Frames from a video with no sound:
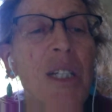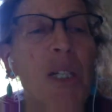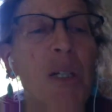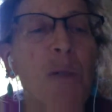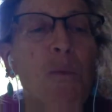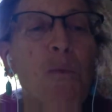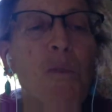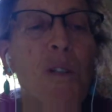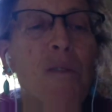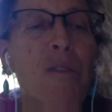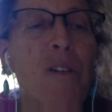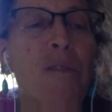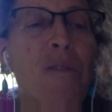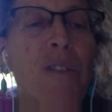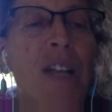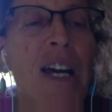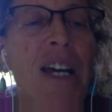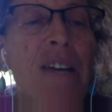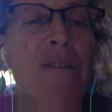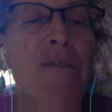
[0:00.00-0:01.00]
River of
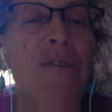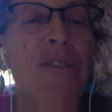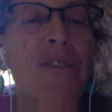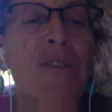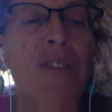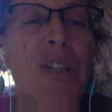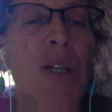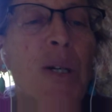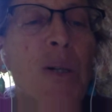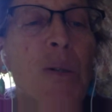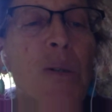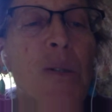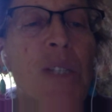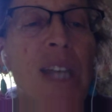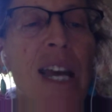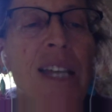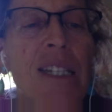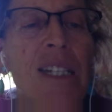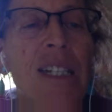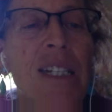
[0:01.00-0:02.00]
life flows
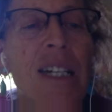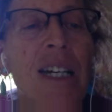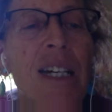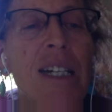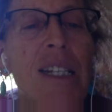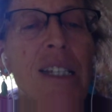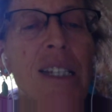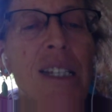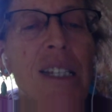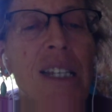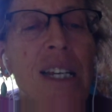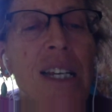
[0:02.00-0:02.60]
as it does,